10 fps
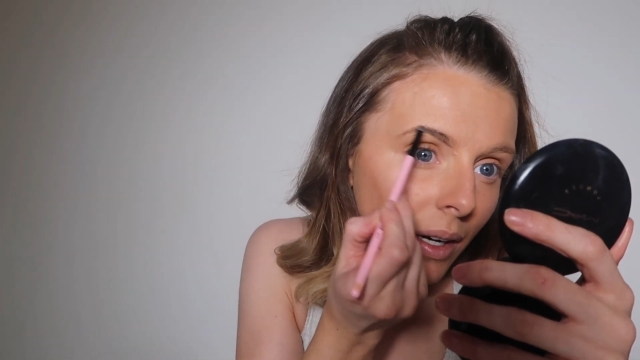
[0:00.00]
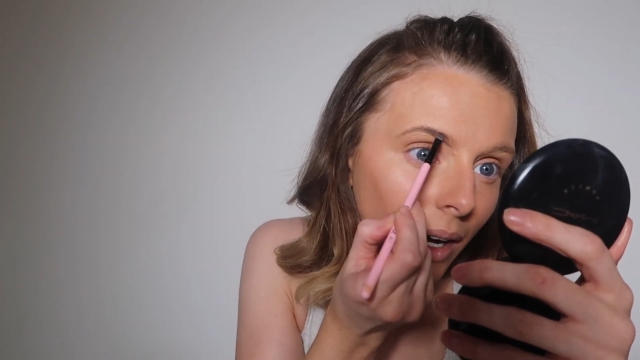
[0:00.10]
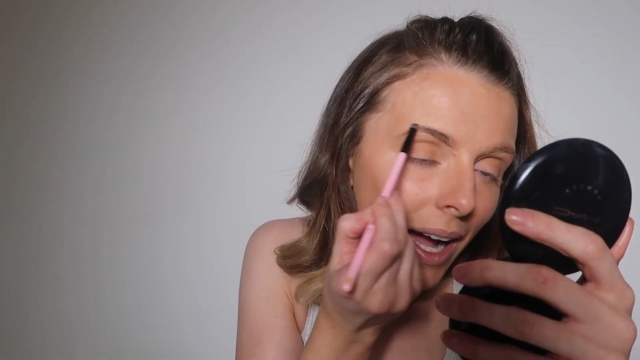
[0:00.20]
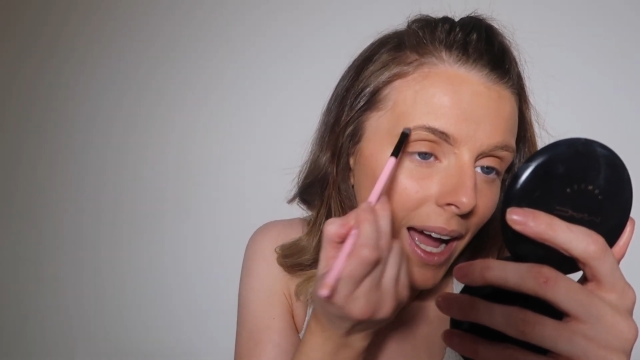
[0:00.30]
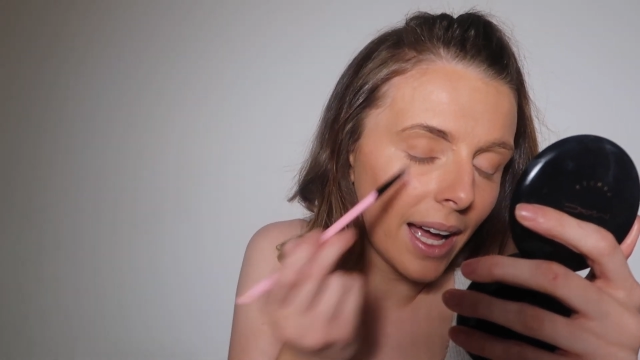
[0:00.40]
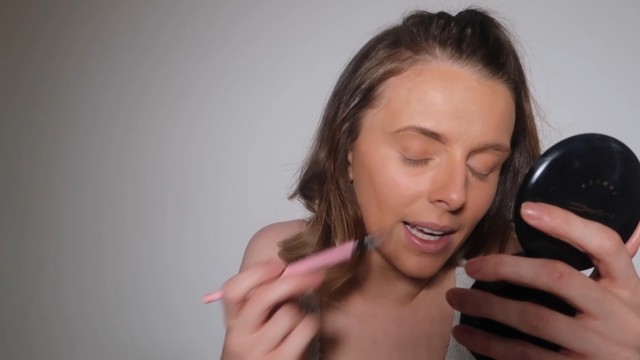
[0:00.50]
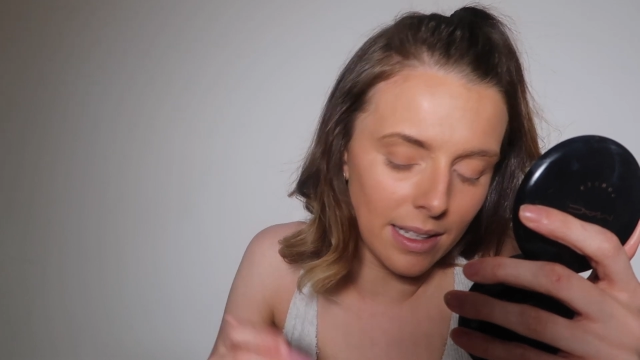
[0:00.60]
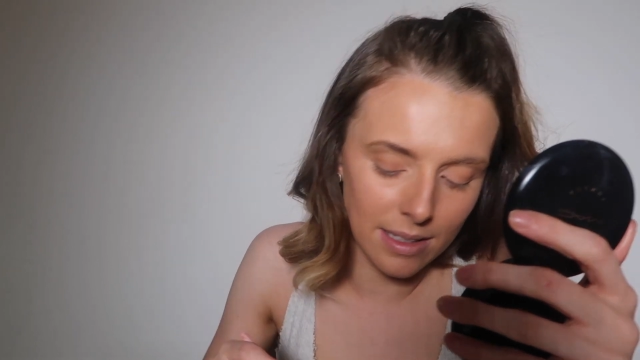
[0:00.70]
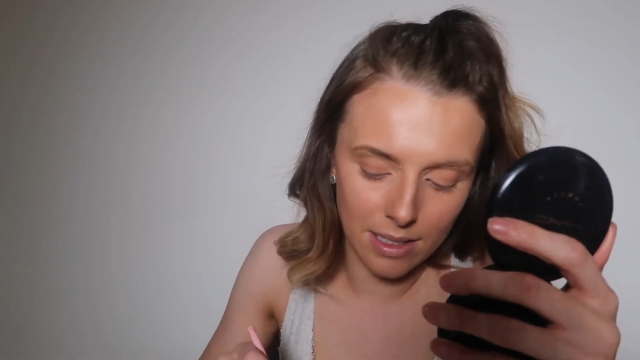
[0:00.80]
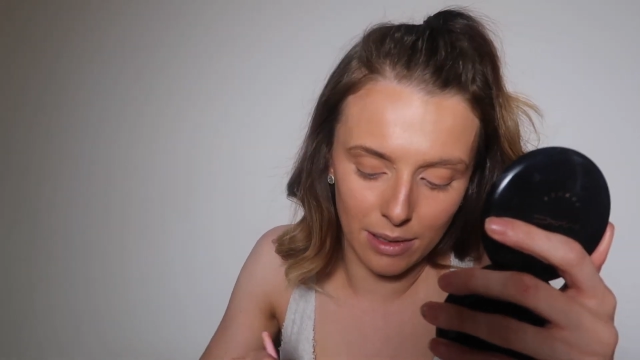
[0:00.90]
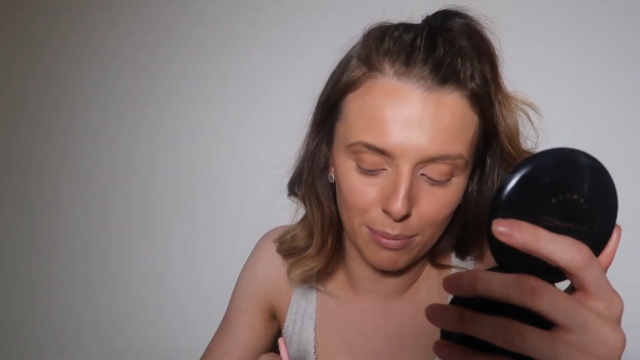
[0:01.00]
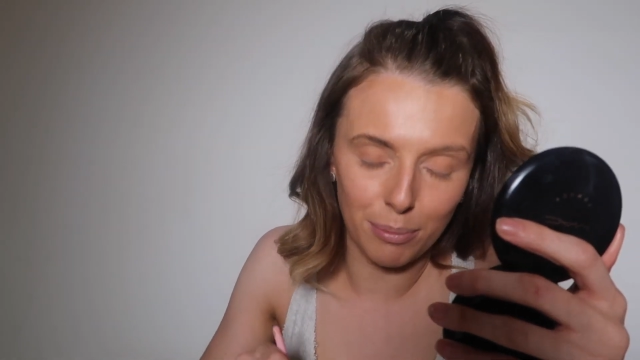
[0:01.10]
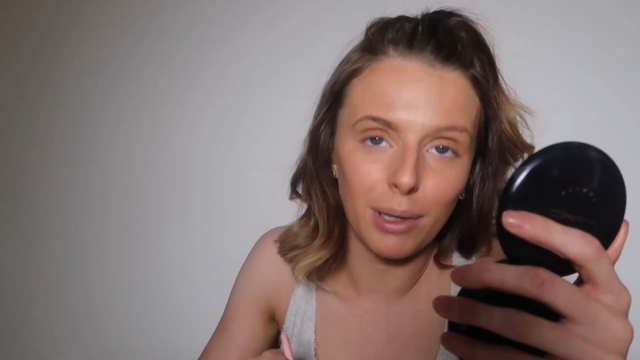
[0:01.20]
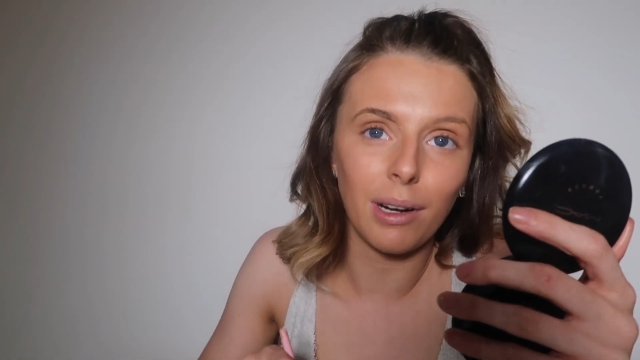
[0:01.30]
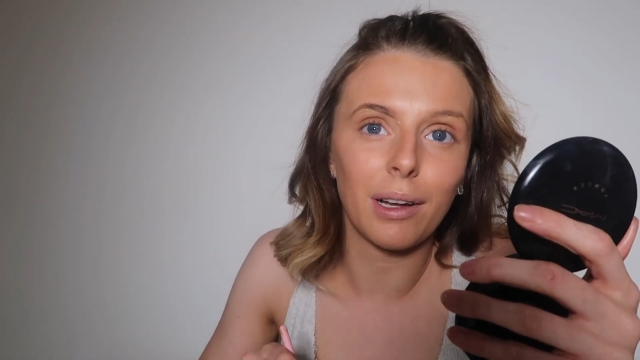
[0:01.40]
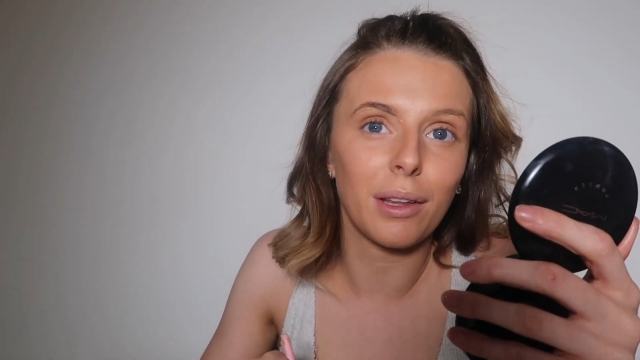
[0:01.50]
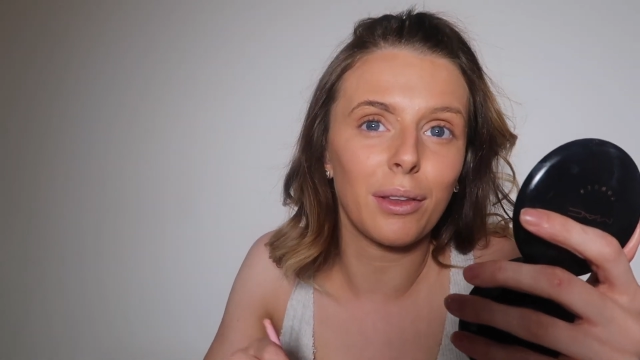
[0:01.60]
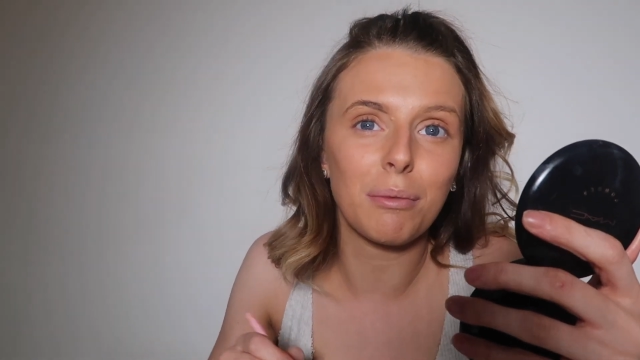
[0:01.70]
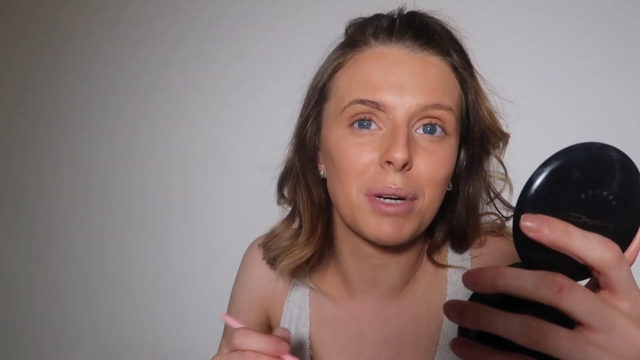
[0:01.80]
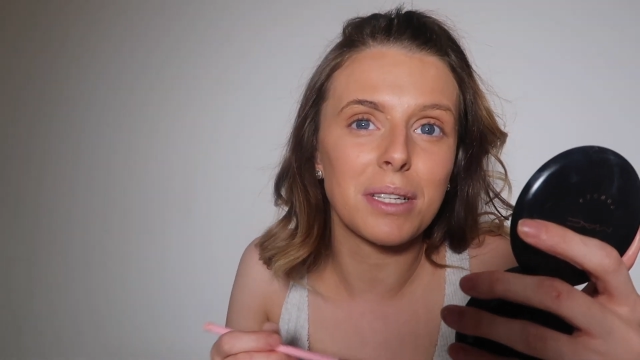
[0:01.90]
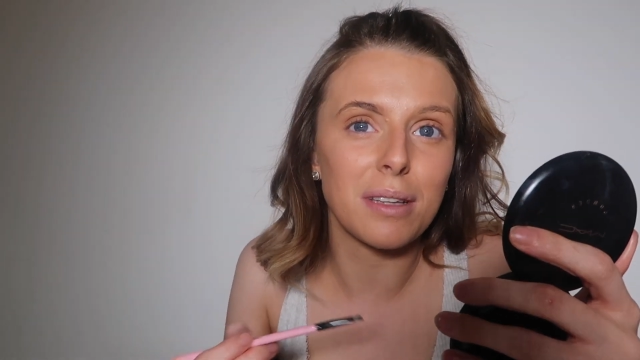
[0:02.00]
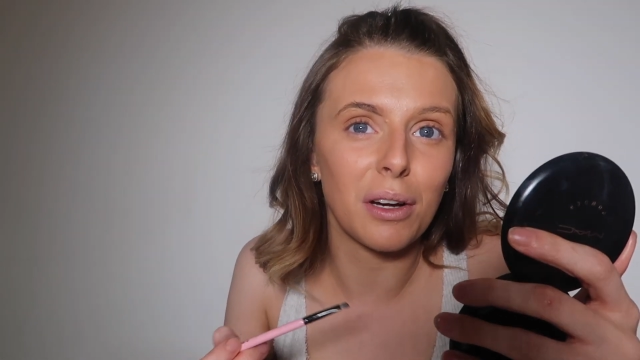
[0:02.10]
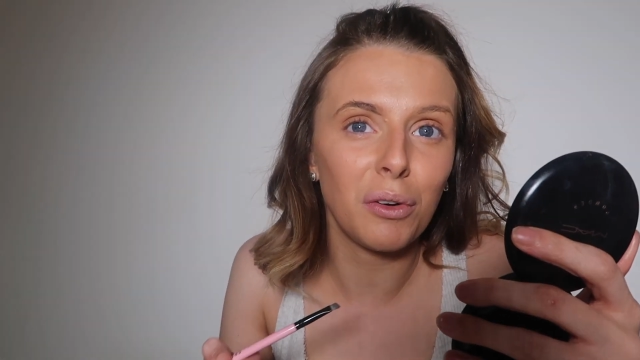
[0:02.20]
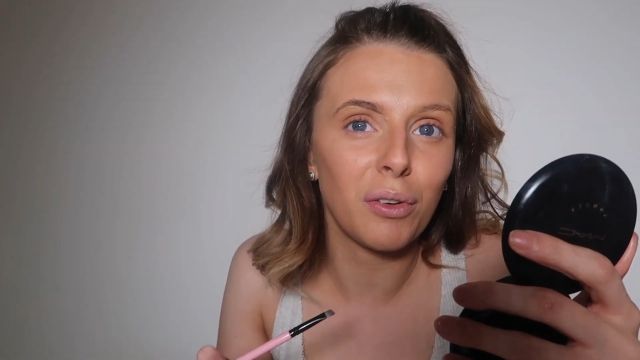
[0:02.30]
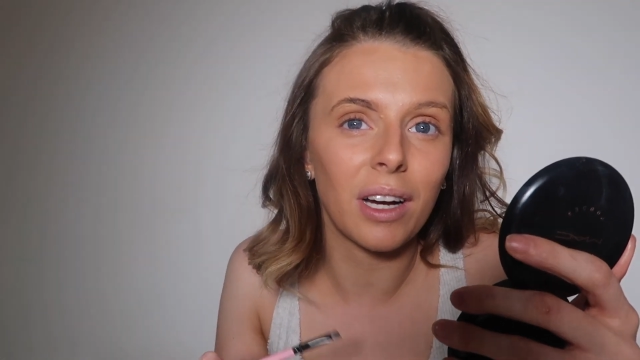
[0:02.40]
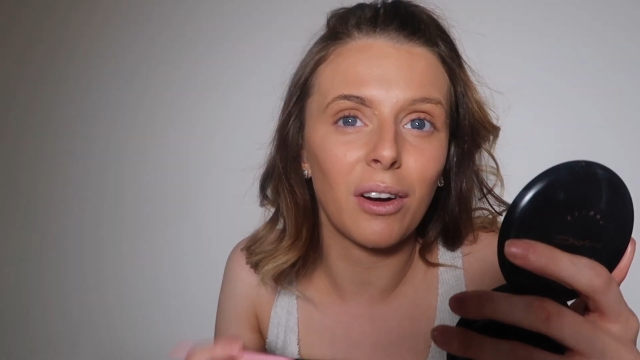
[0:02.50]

I hate plucking them myself.